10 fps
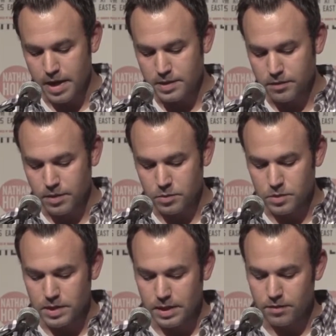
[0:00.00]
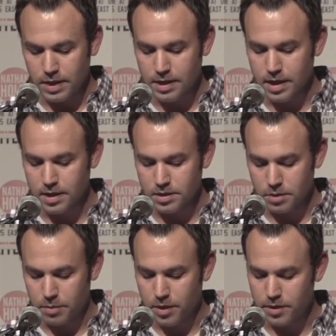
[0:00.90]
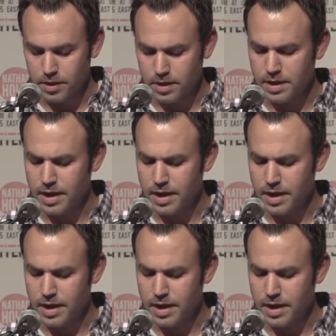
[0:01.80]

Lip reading: as if this was an evening cocktail party and